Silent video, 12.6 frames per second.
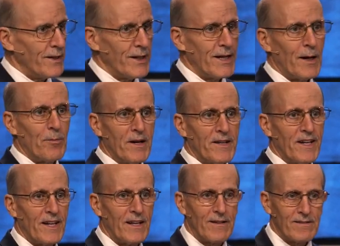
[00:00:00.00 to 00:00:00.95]
Day by
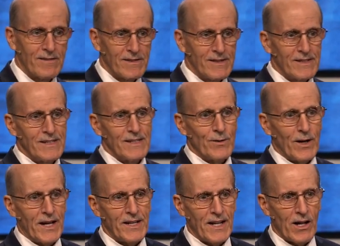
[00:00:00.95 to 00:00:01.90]
day.
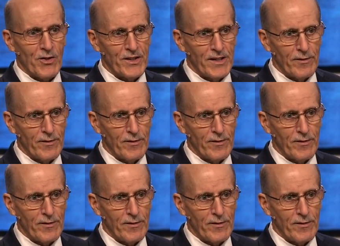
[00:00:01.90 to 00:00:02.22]
Right now, the